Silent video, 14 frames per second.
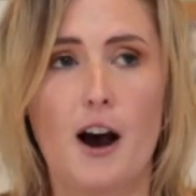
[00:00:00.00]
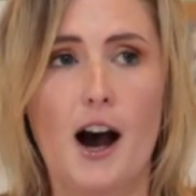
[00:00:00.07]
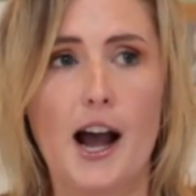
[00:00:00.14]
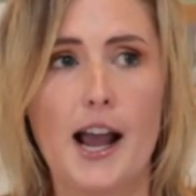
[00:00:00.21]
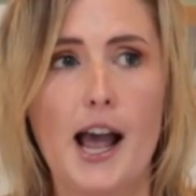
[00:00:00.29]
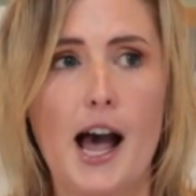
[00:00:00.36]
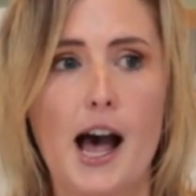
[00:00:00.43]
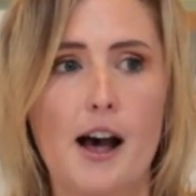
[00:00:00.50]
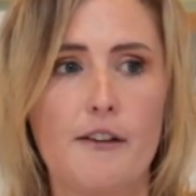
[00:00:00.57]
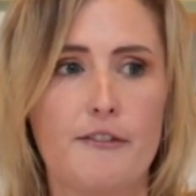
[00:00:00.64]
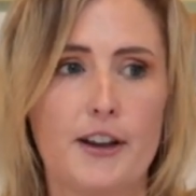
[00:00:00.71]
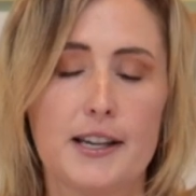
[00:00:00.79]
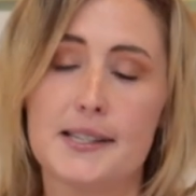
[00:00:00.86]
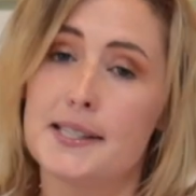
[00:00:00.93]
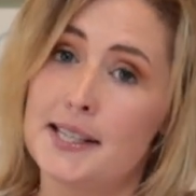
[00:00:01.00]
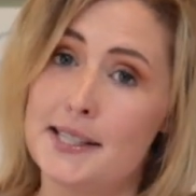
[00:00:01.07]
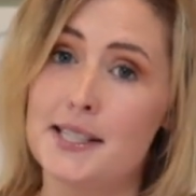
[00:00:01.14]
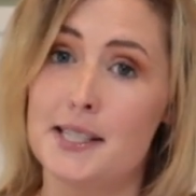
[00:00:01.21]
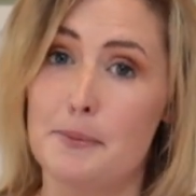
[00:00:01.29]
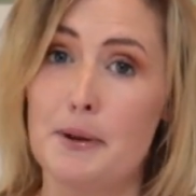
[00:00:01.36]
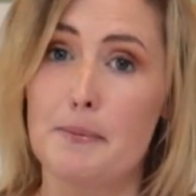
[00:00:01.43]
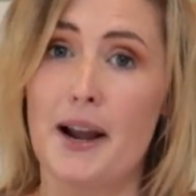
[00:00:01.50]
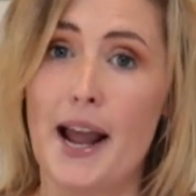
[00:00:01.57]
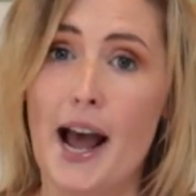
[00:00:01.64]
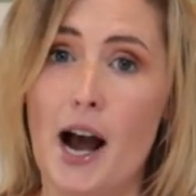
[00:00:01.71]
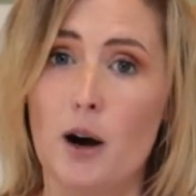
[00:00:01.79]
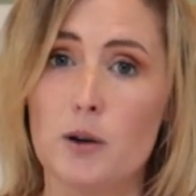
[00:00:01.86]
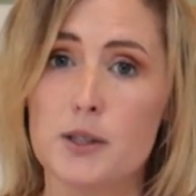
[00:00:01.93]
I have a system in my
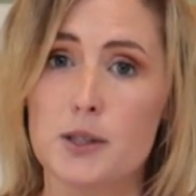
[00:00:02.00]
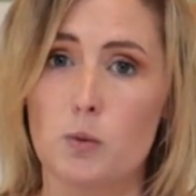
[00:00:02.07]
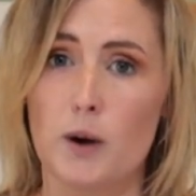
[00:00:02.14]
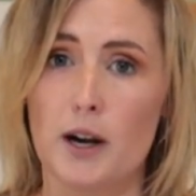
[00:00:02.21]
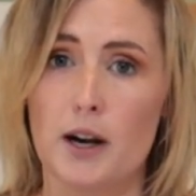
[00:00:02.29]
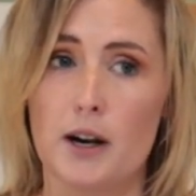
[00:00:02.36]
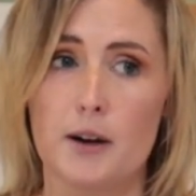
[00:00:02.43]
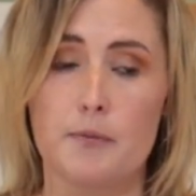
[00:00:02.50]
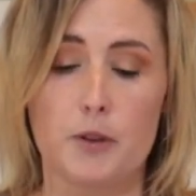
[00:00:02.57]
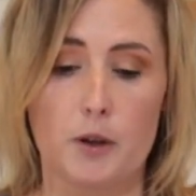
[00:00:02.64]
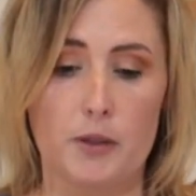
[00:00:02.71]
house where